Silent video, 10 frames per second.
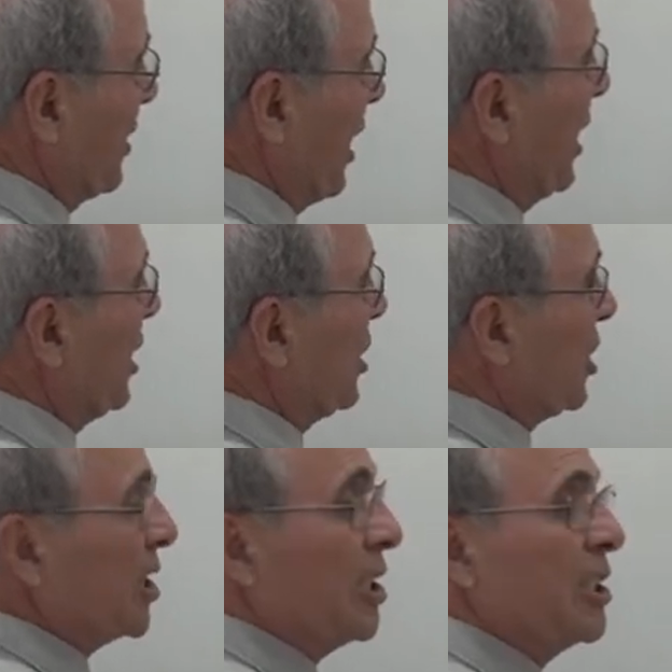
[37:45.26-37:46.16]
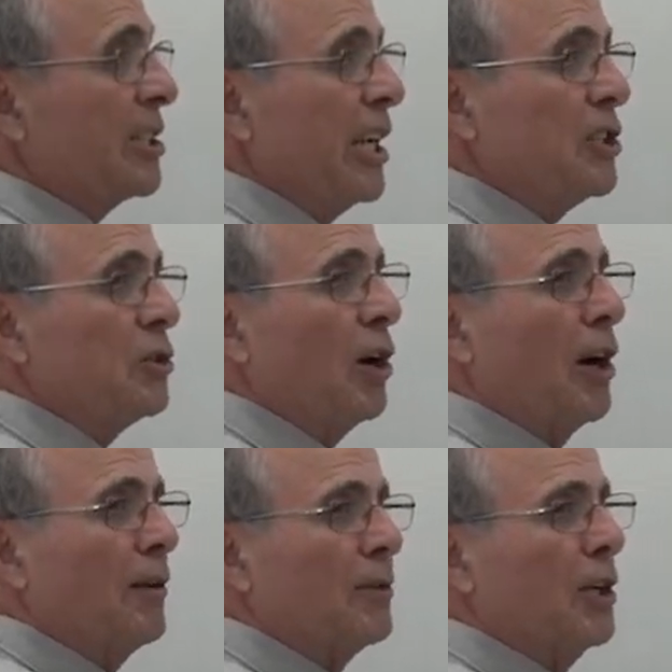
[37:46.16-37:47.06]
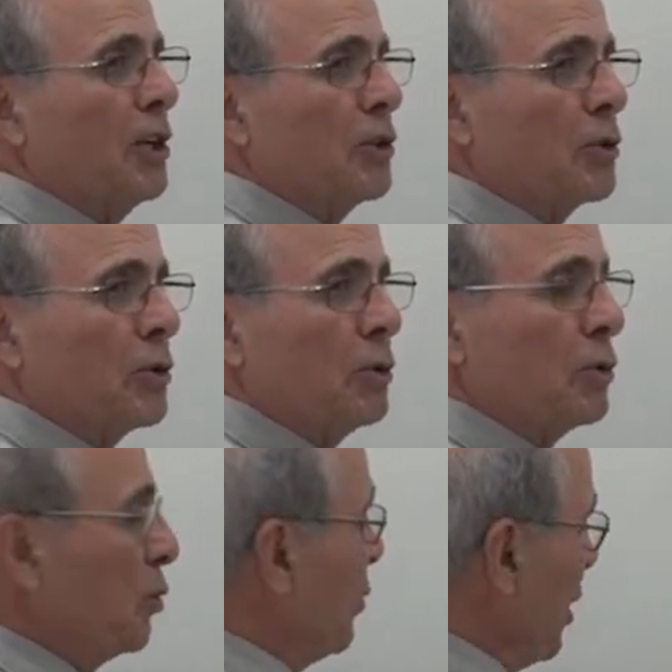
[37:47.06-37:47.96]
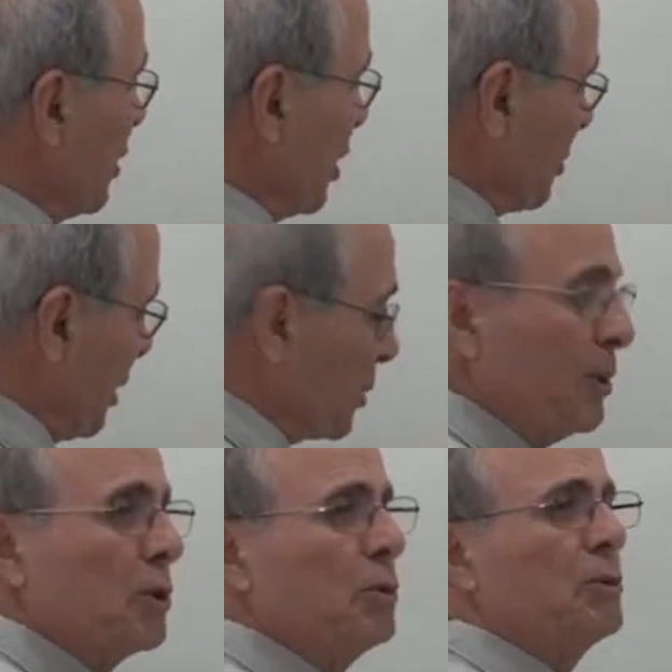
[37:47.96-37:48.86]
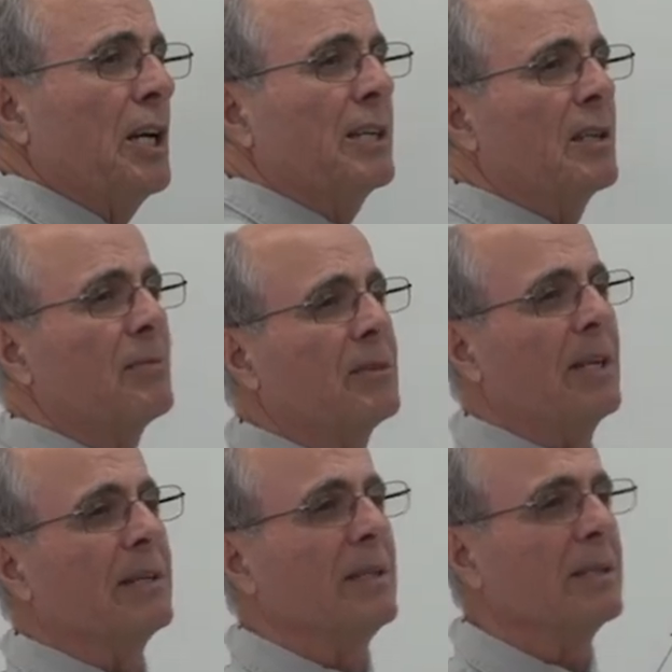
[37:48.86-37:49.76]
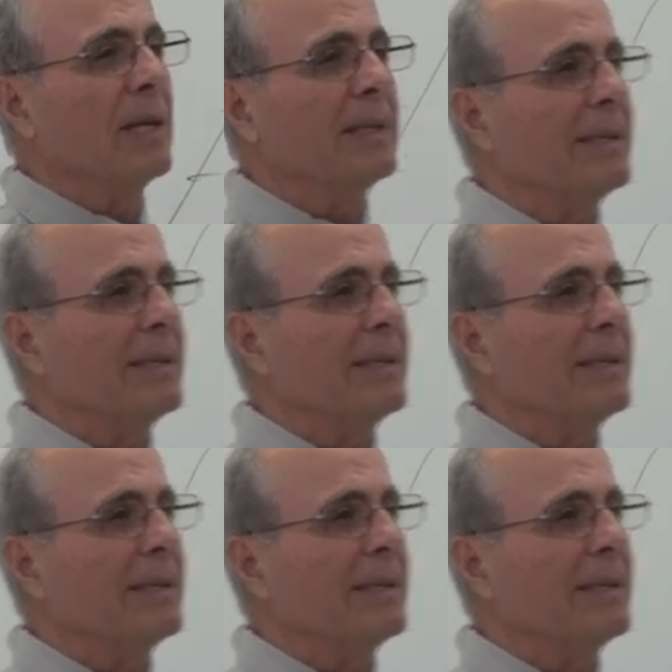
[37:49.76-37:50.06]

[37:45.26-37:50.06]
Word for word: 10 inches, this is ratio of 2 to 1. This must be 2/3 of 10. Is that